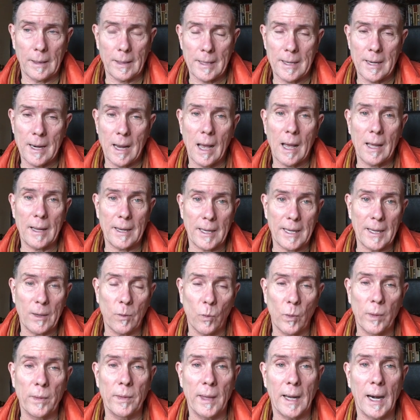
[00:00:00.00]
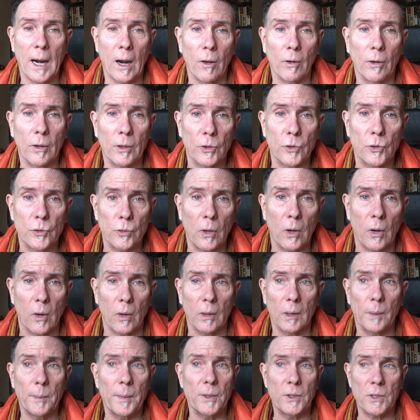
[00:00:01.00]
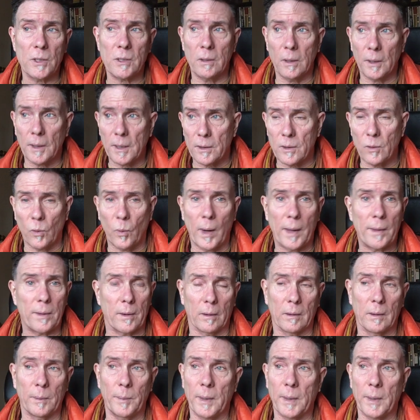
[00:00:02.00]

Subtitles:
not within our control. I mean, just look at the weather.